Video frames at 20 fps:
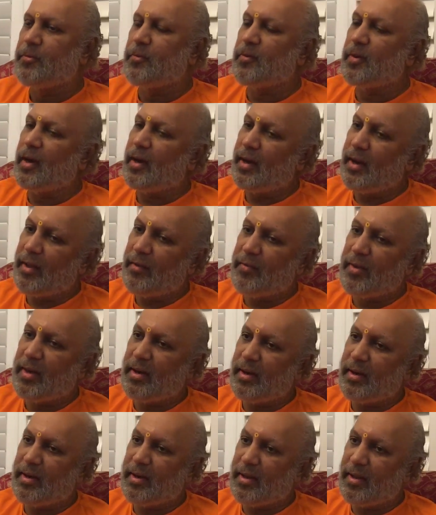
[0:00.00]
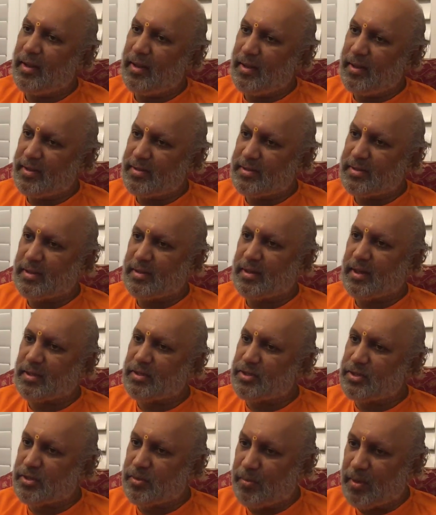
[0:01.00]
Only when it is
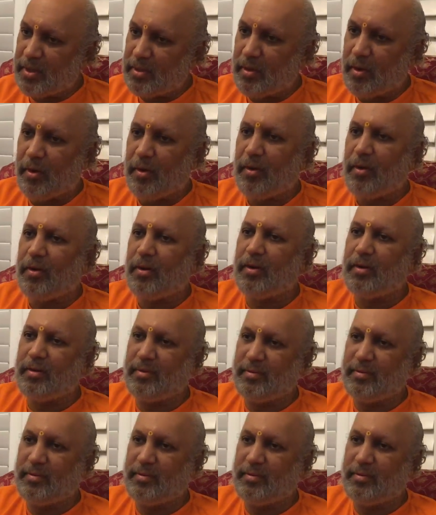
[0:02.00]
touched by the Lord.